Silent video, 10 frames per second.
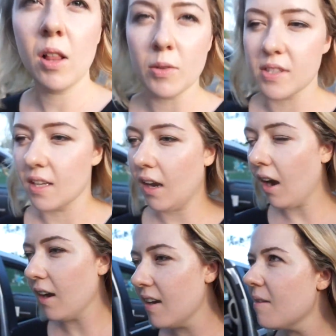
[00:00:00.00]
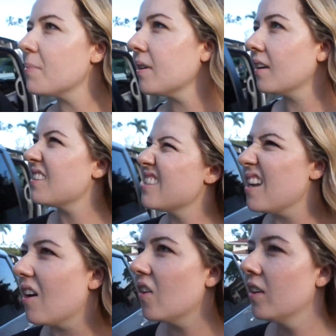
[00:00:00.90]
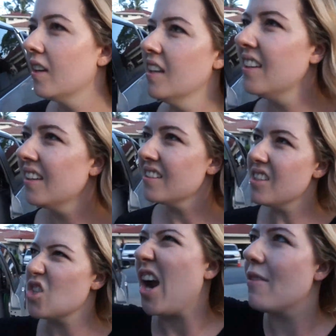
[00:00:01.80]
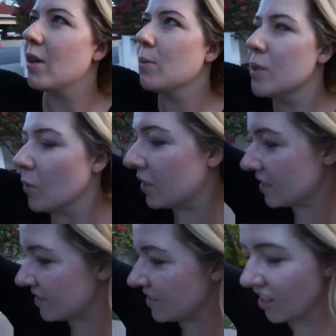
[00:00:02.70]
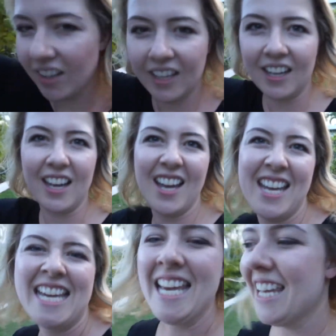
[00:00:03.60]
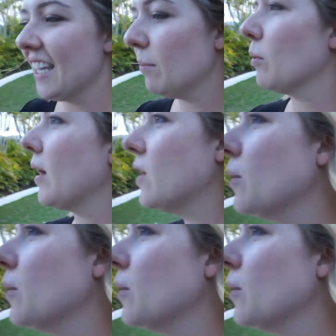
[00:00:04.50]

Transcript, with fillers: closing the car up because, you know, it's a driveway. We don't want necessarily to uh, keep it wide